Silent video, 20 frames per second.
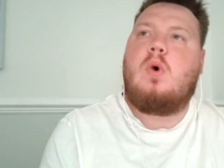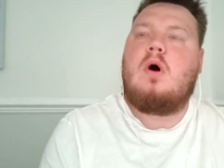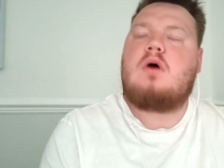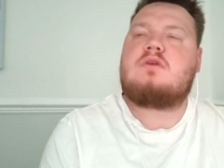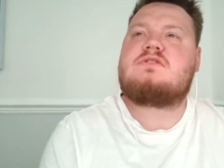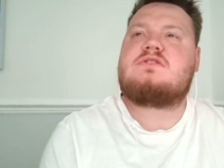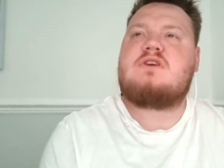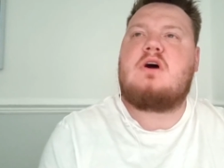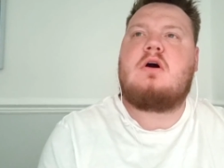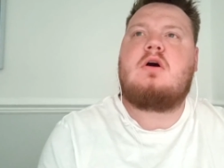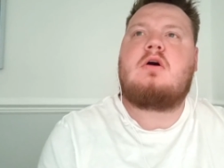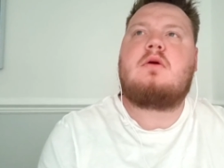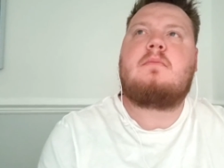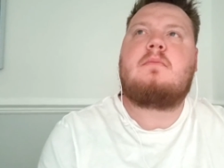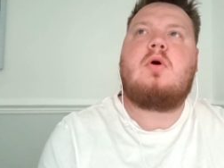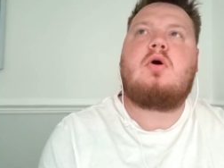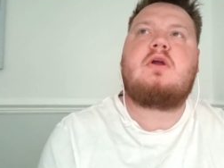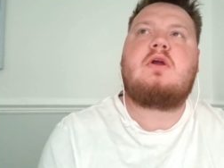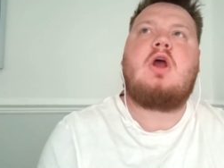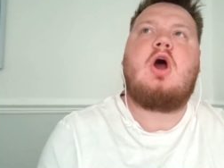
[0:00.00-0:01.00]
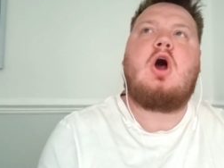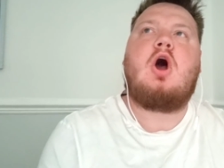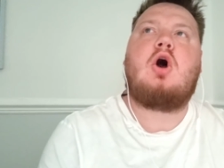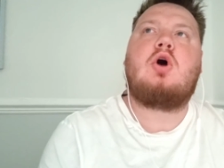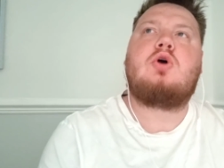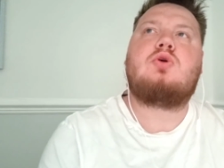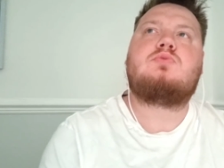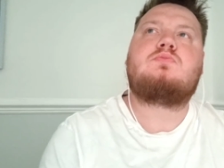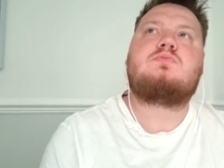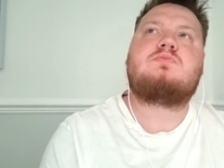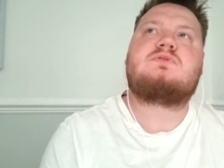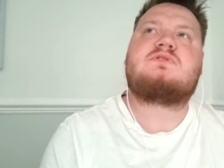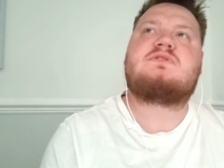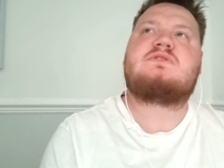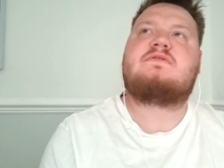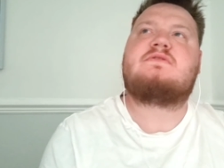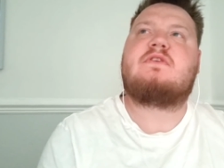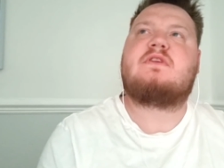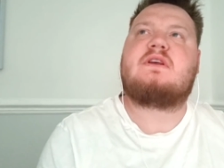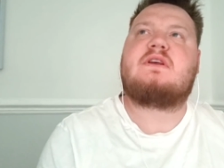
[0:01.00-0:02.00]
what are my
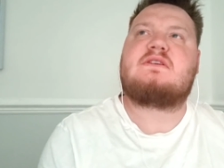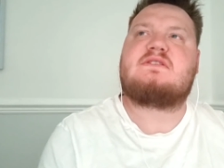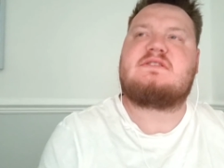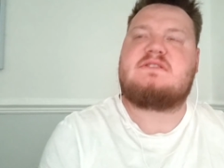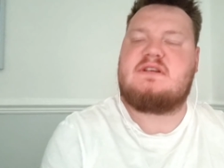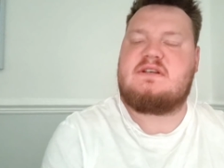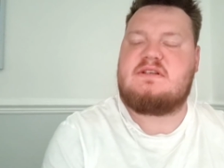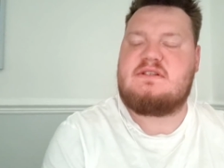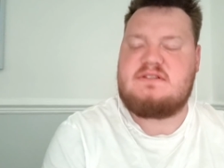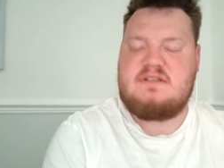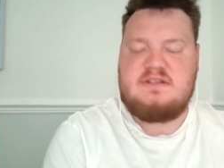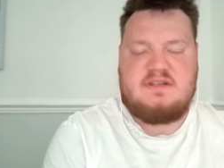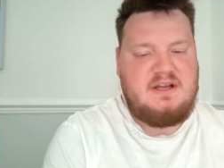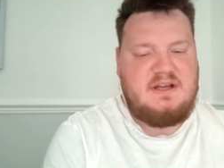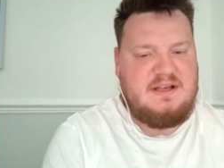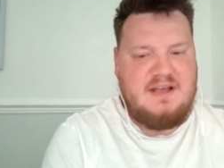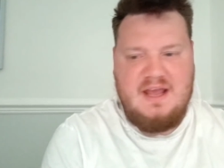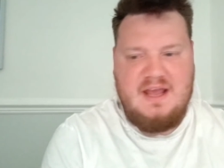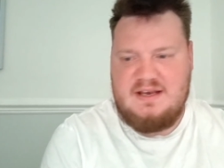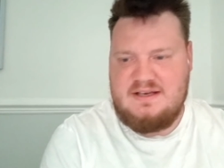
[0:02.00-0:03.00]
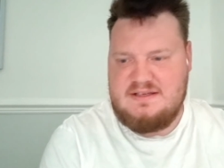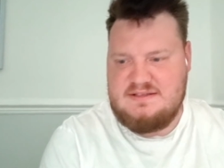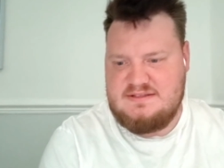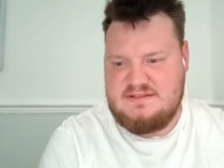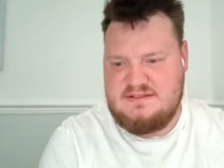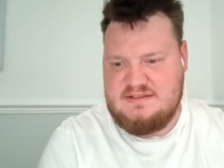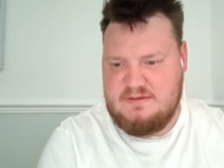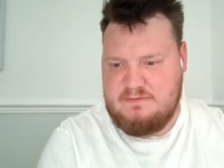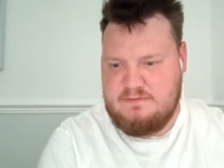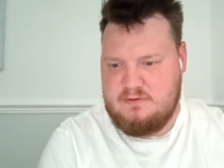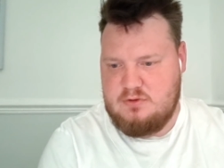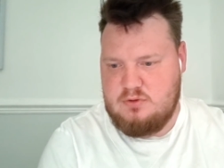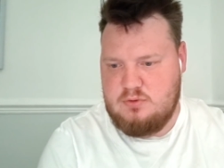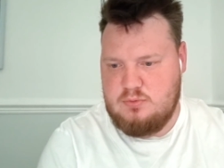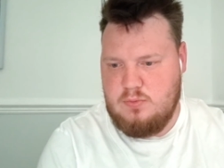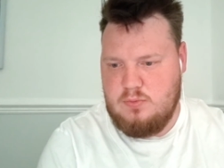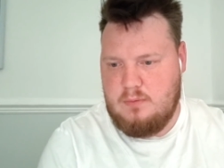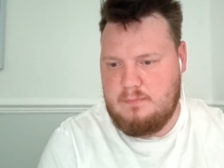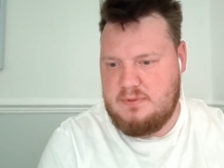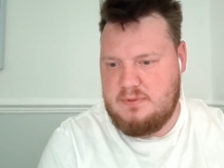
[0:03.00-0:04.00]
hopes for this season? Again, it's a
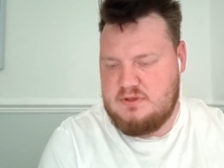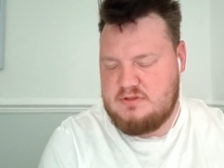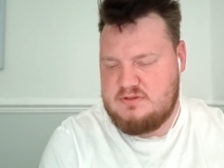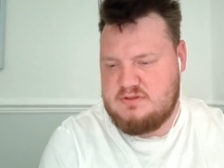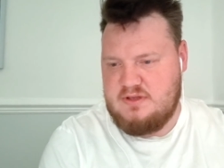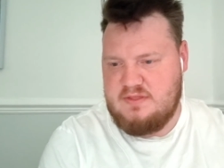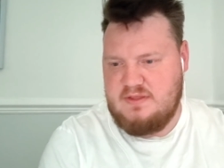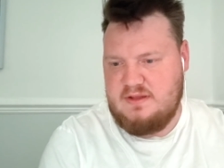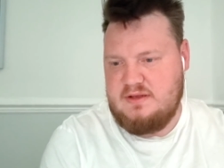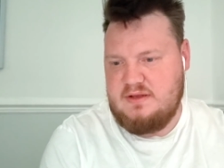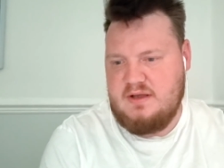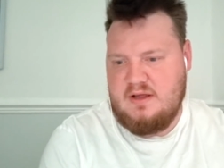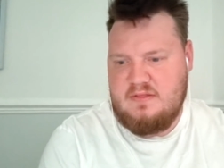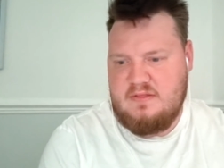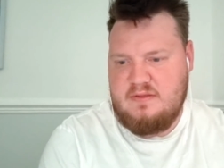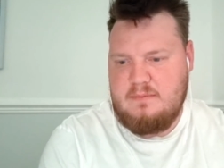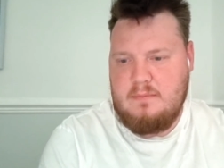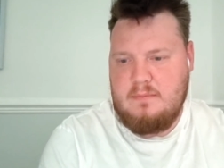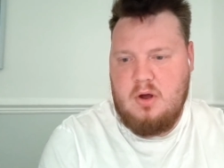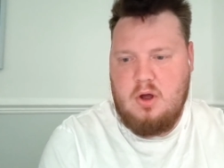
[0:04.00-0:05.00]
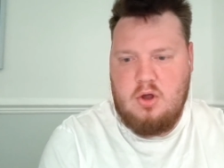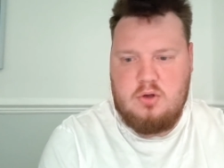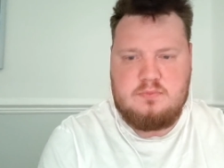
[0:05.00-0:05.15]
difficult one because I think I think my